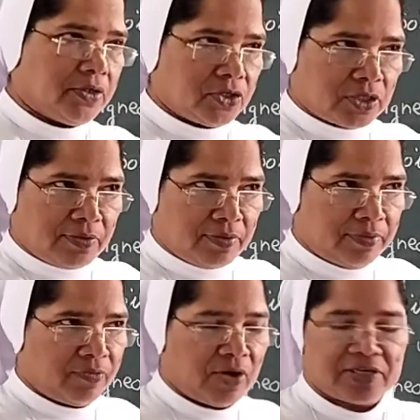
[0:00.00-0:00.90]
this
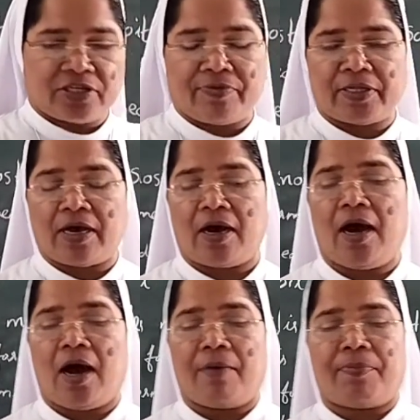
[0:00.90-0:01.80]
washed away the
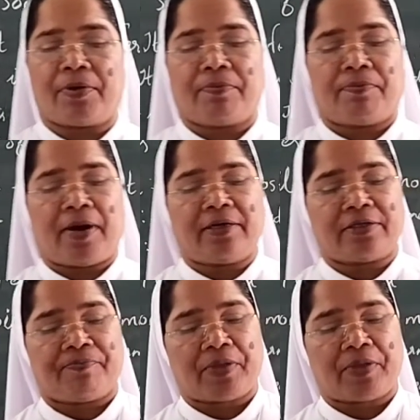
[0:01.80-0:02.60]
upper part,